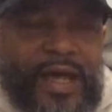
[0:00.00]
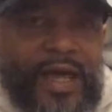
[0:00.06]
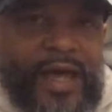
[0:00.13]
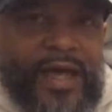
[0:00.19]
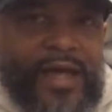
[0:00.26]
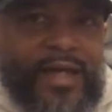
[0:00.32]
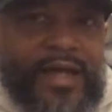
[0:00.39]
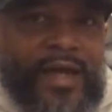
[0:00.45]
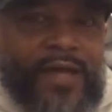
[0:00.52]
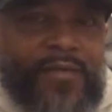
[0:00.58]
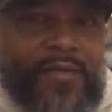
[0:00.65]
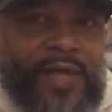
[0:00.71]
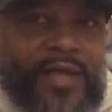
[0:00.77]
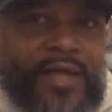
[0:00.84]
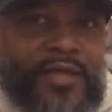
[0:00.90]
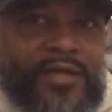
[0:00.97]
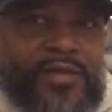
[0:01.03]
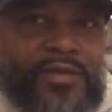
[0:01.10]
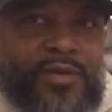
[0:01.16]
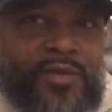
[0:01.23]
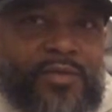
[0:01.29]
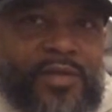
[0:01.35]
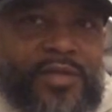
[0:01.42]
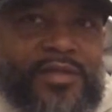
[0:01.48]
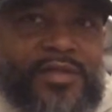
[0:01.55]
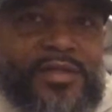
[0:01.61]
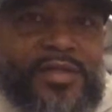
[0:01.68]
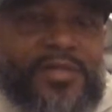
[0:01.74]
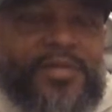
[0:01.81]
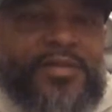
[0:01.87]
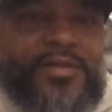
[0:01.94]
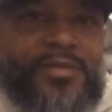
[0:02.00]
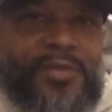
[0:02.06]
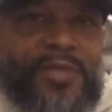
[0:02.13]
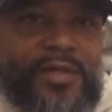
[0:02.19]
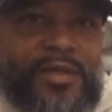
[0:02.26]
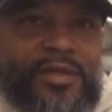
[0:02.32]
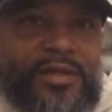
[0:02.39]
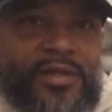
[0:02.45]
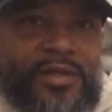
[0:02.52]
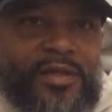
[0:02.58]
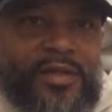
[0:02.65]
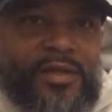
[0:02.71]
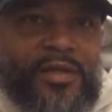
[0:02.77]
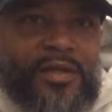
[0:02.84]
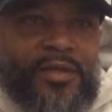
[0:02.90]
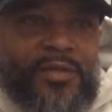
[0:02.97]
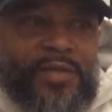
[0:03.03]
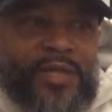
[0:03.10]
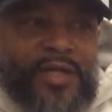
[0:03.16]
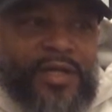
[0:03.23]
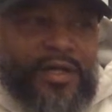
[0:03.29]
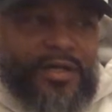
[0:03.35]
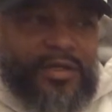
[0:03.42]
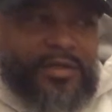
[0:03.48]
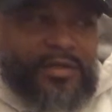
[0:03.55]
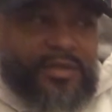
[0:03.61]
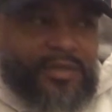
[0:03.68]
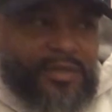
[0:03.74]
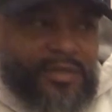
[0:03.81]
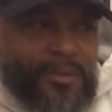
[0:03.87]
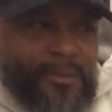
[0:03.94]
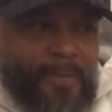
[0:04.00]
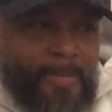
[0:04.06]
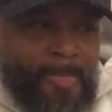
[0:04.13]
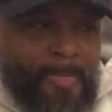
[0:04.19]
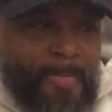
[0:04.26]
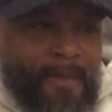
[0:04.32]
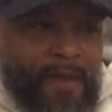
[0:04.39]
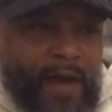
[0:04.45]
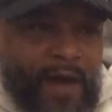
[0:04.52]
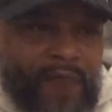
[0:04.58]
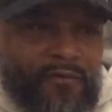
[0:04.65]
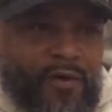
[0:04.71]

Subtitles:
And that made so much sense to me, because I've